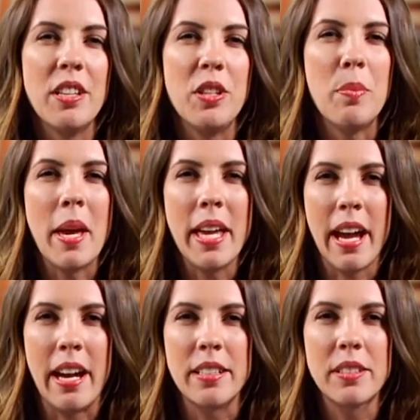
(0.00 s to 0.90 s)
You may
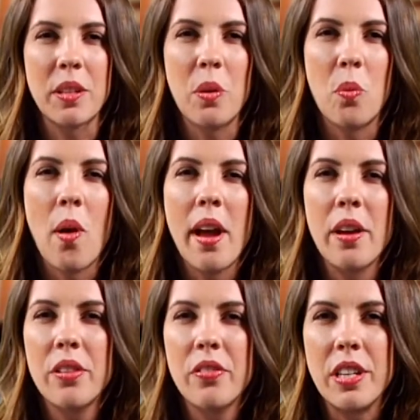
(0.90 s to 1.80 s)
ask, why
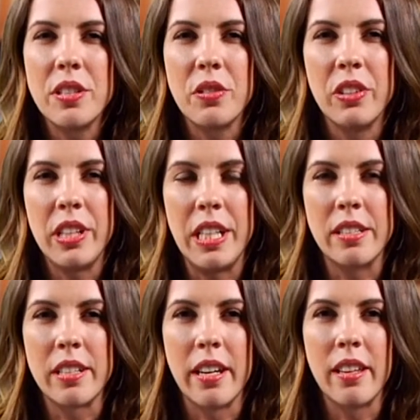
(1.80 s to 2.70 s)
all the fuss over
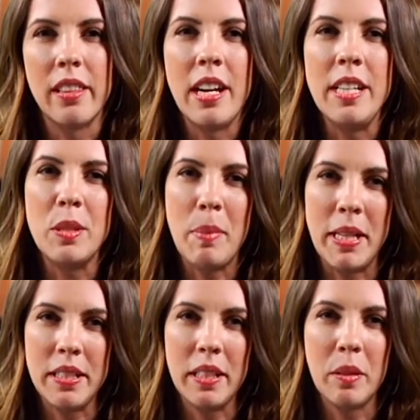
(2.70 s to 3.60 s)
things like line
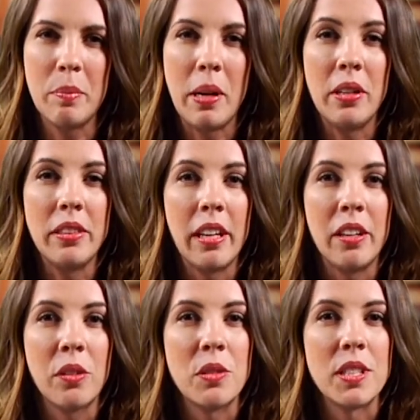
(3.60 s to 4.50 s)
spacing,
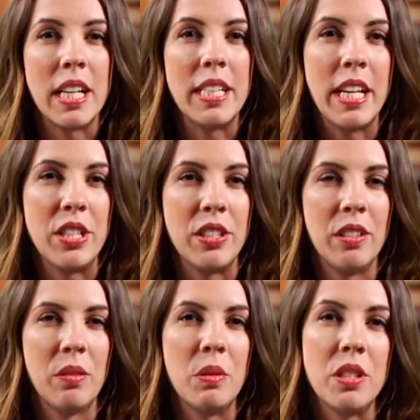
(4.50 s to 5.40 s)
parenthetical
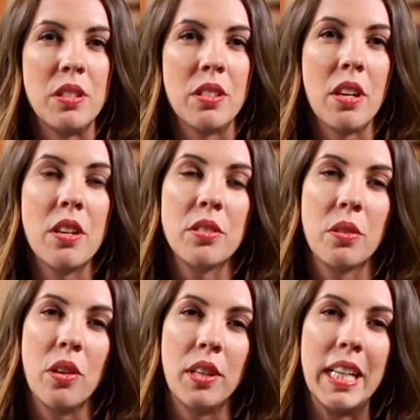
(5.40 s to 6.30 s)
citation, which is also
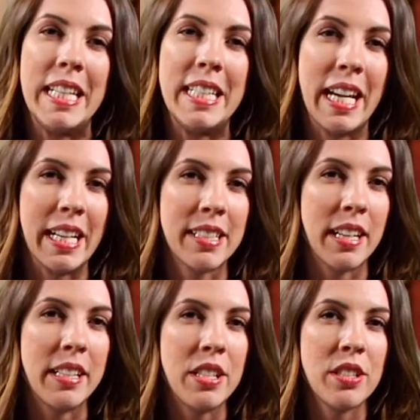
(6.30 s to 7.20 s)
called in-text
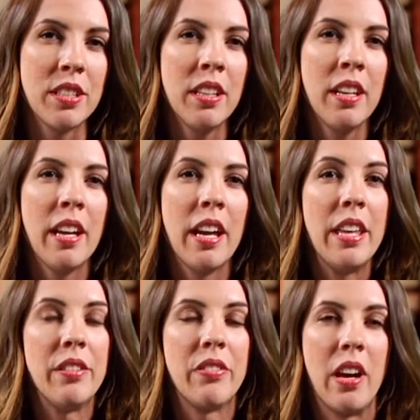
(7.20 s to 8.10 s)
citation,
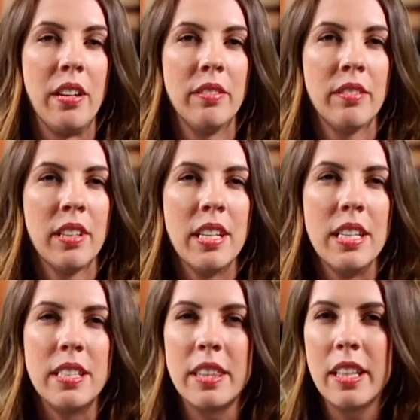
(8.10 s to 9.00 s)
and the font?
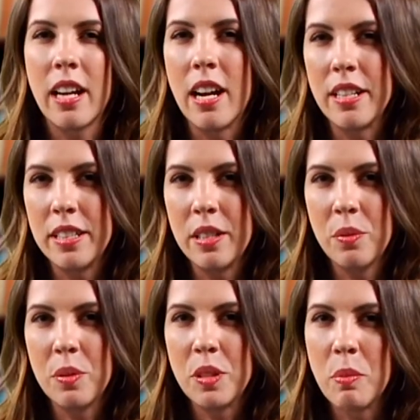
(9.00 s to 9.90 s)
Isn't the
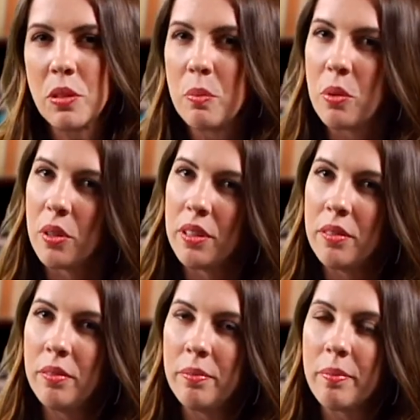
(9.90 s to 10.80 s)
content what's most
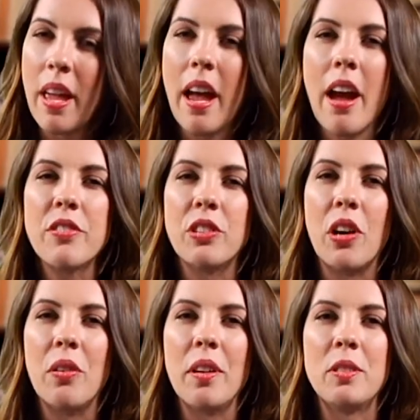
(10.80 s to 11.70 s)
important? After
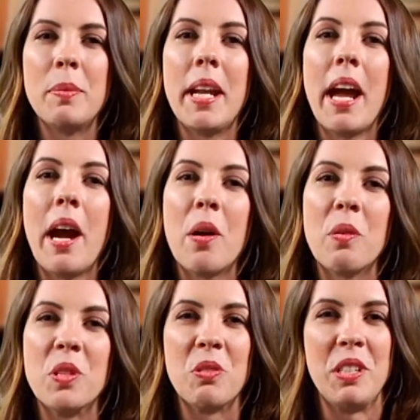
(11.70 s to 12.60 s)
all, I've spent
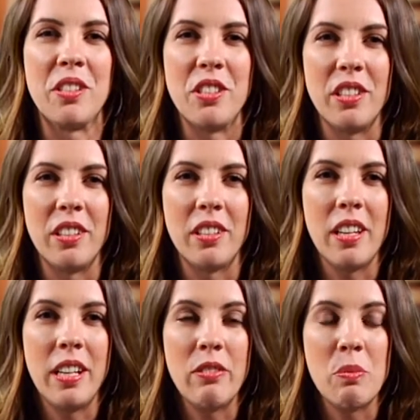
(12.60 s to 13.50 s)
hours researching
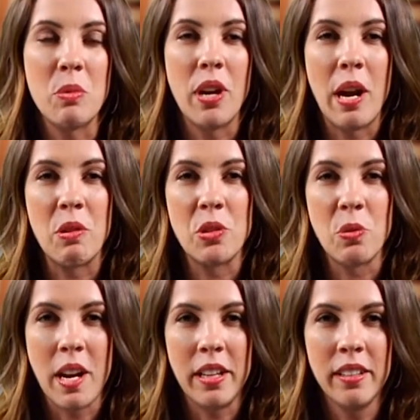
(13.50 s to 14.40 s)
and even more hours
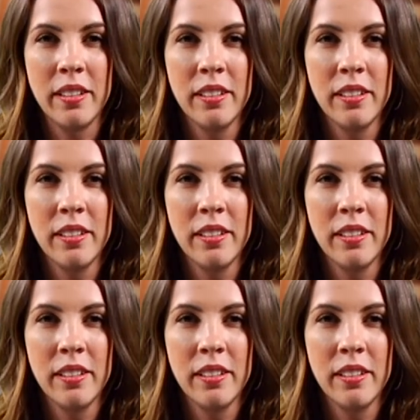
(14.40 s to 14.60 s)
writing.